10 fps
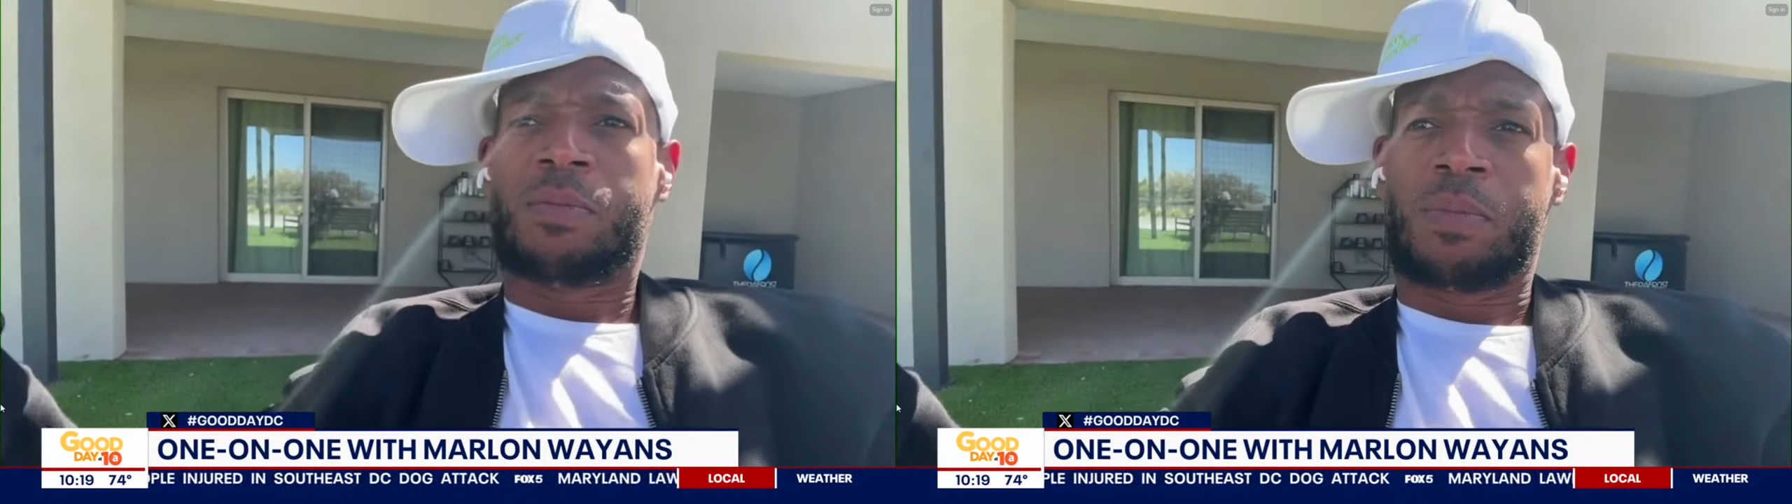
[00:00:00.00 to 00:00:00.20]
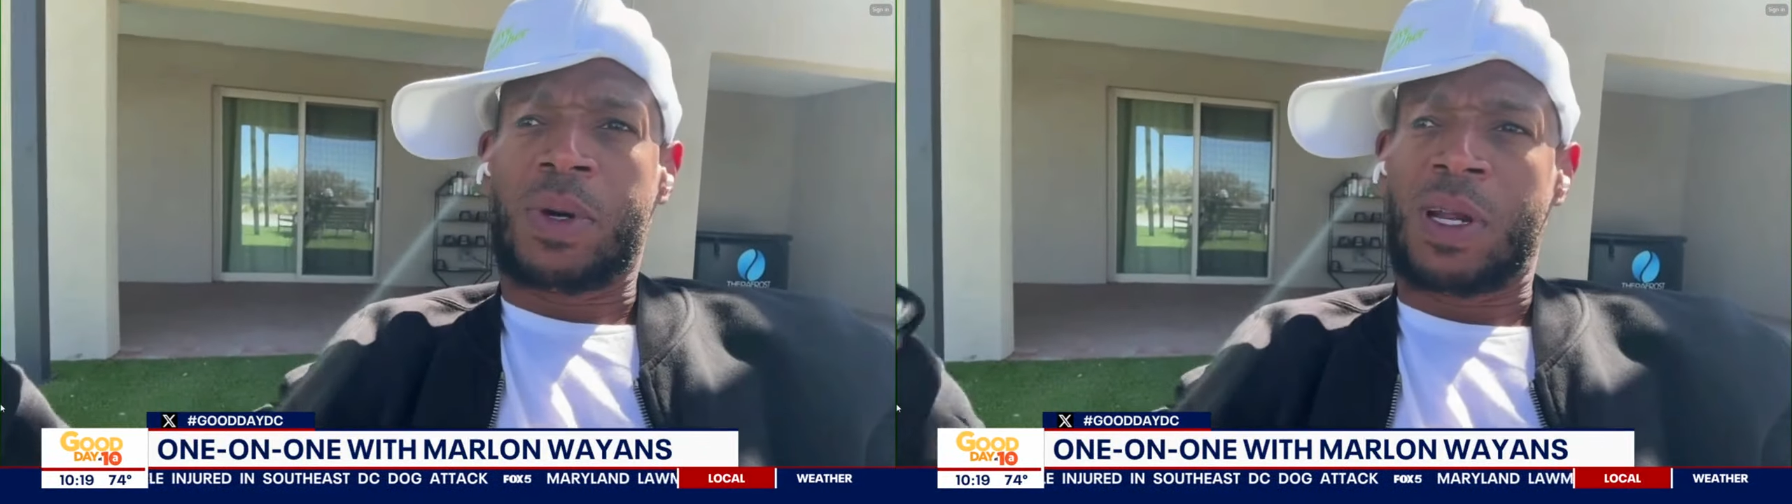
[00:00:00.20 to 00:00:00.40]

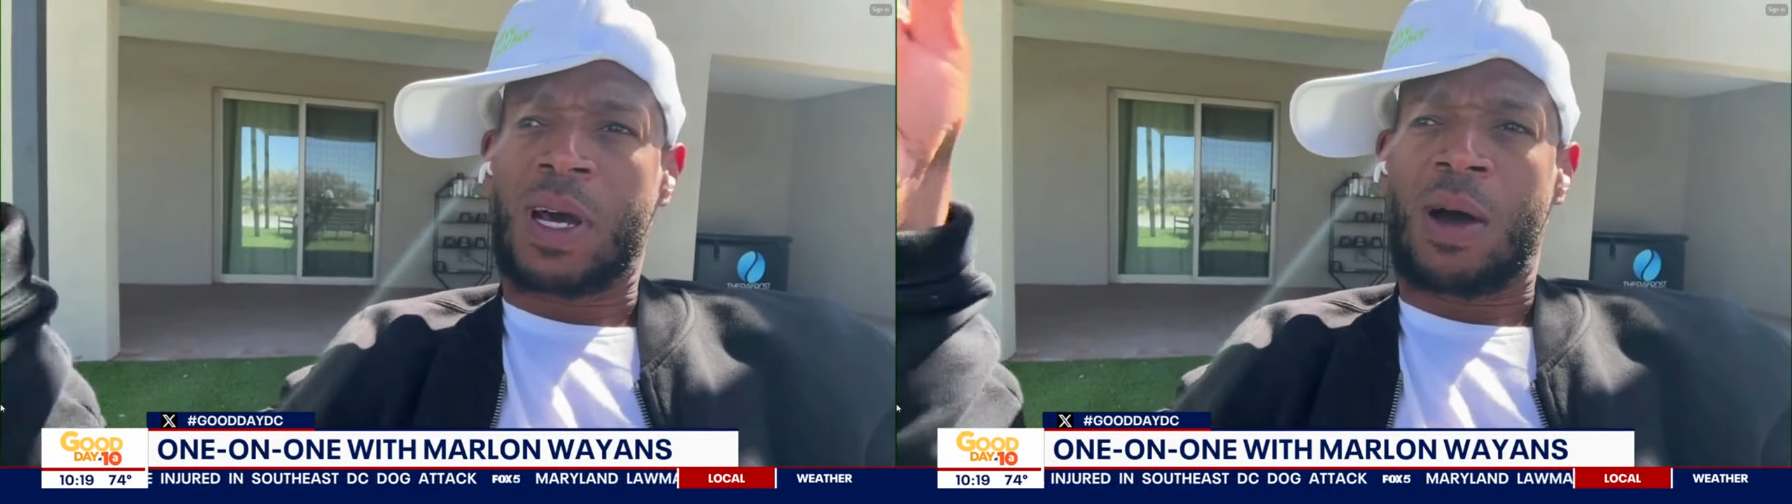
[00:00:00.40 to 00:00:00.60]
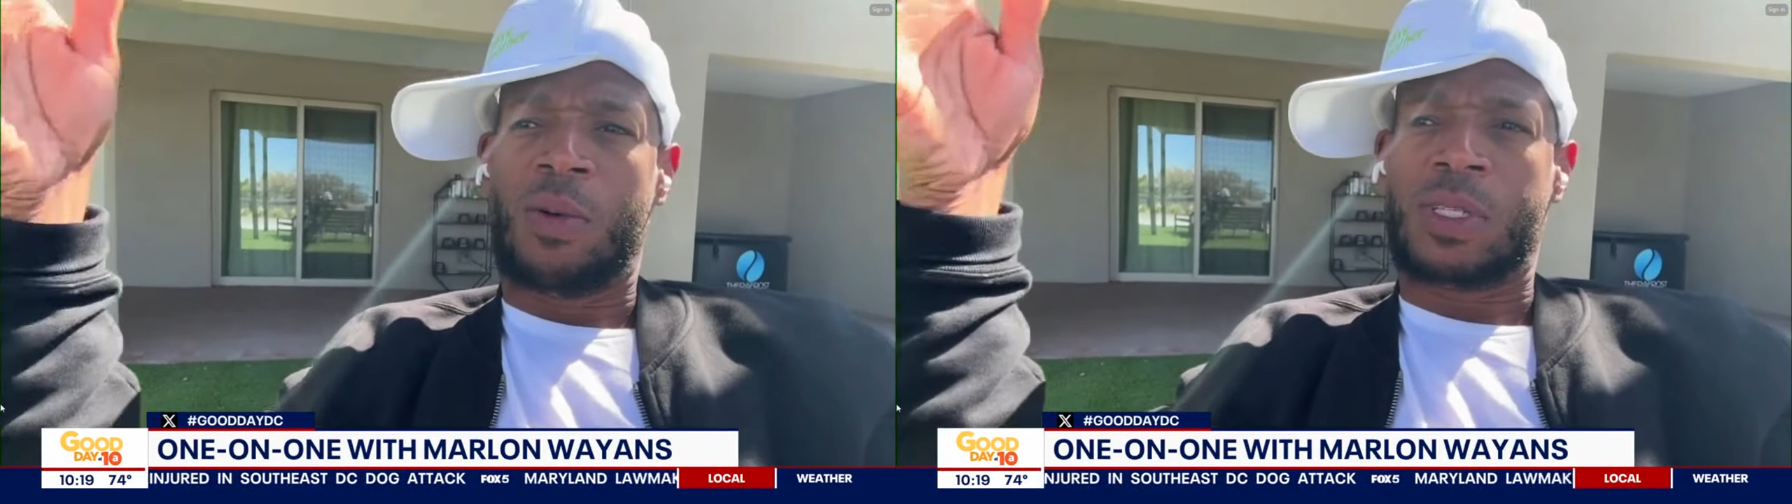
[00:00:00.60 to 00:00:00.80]
but
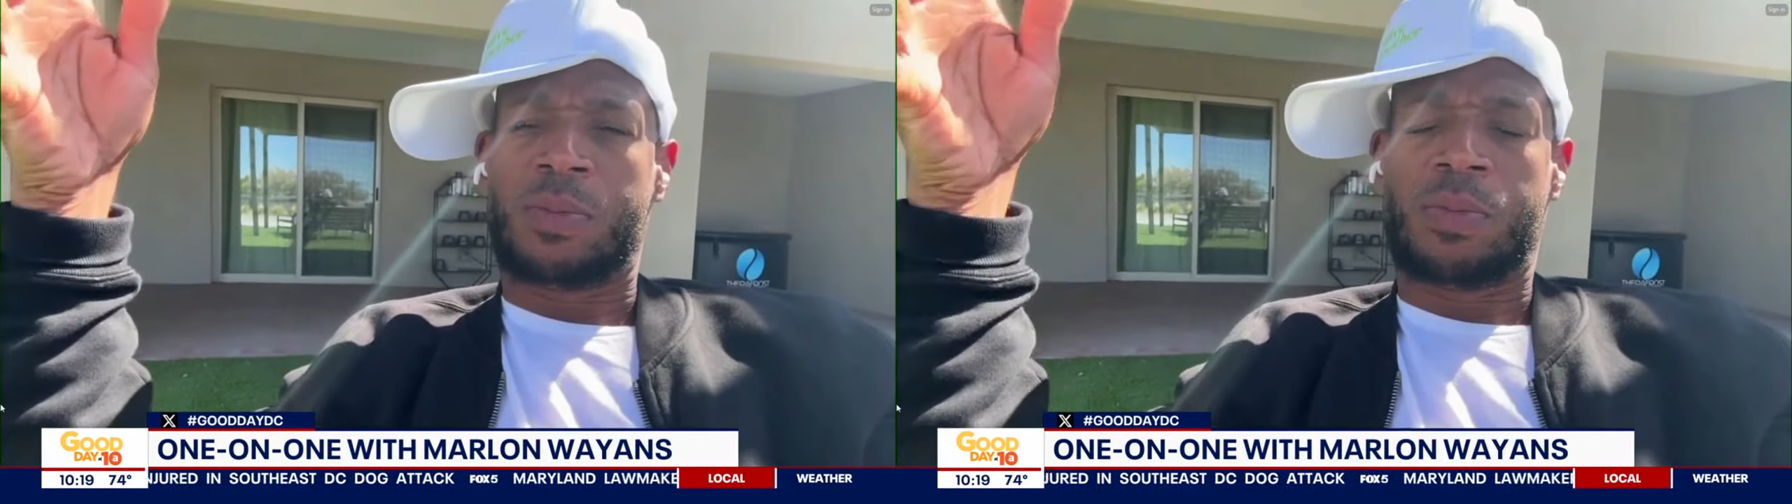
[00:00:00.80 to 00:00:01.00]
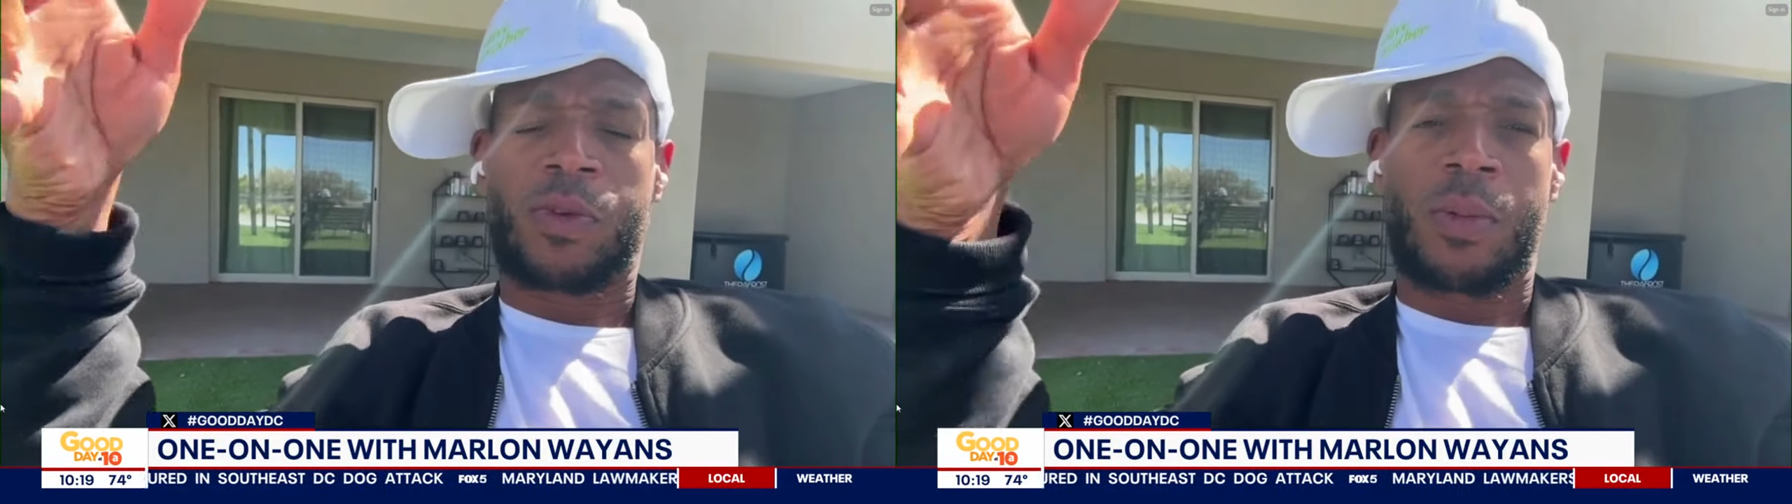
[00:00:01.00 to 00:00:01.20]
I went to
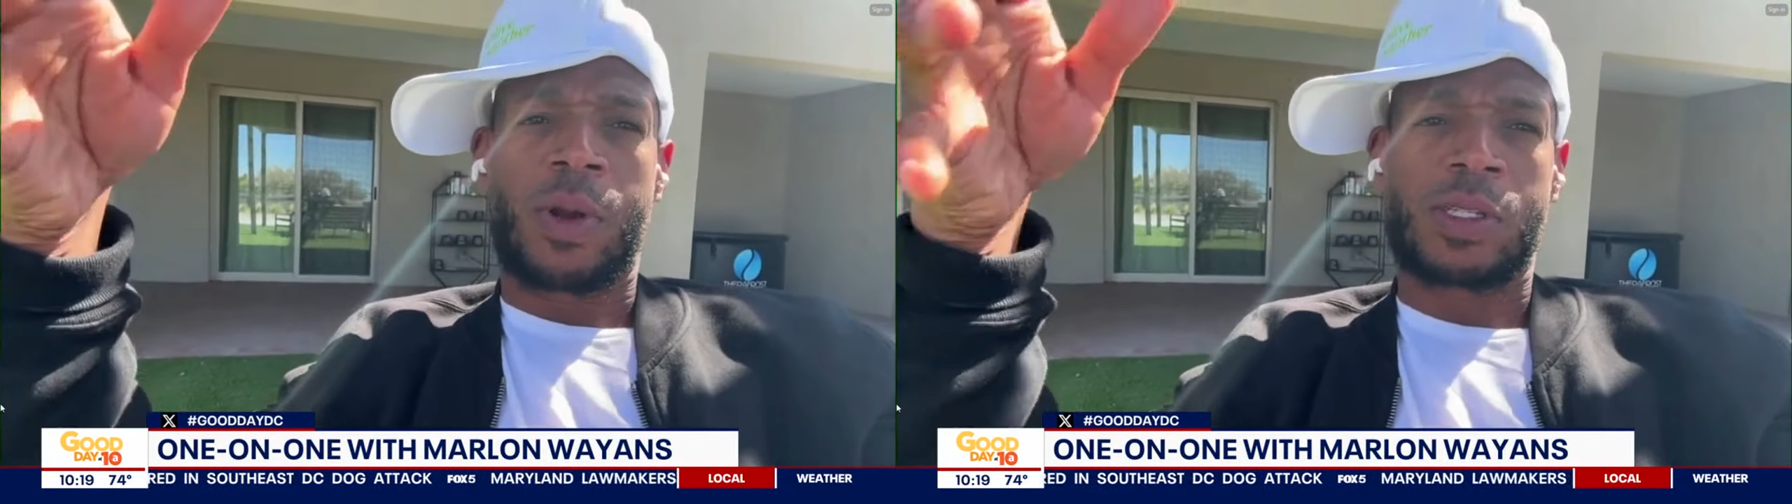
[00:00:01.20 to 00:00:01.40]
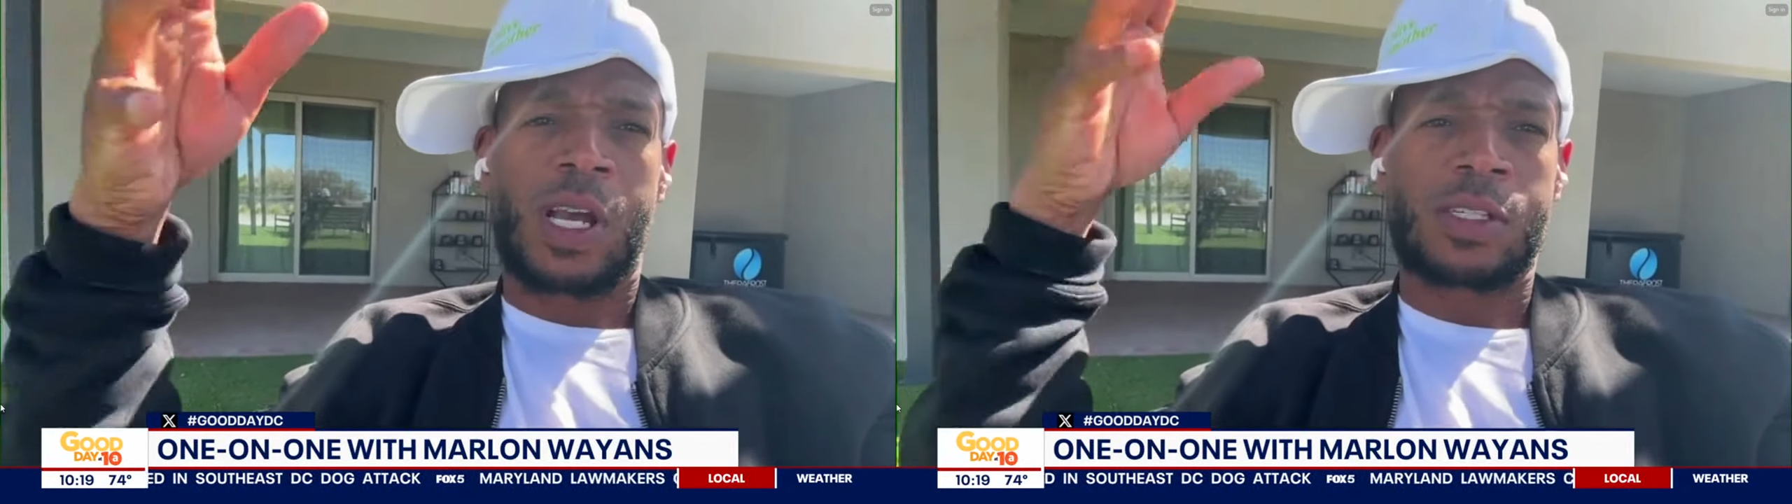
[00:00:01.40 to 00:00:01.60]
performing
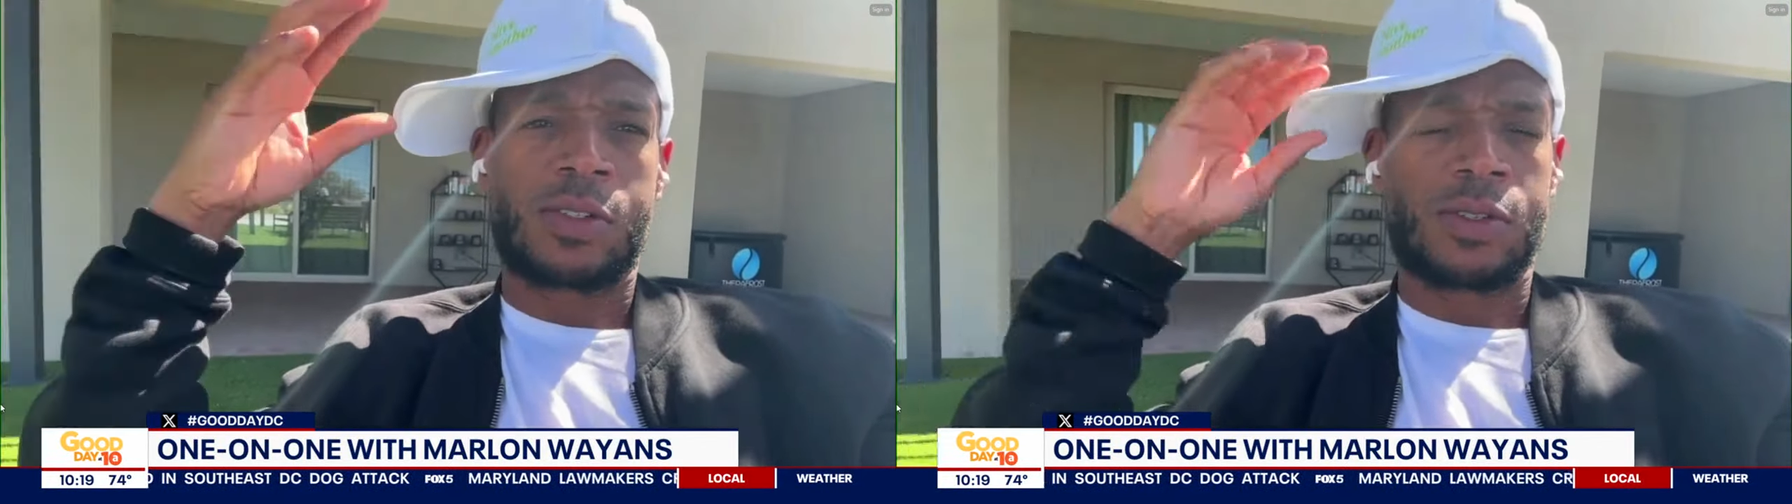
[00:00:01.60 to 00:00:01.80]
arts high school,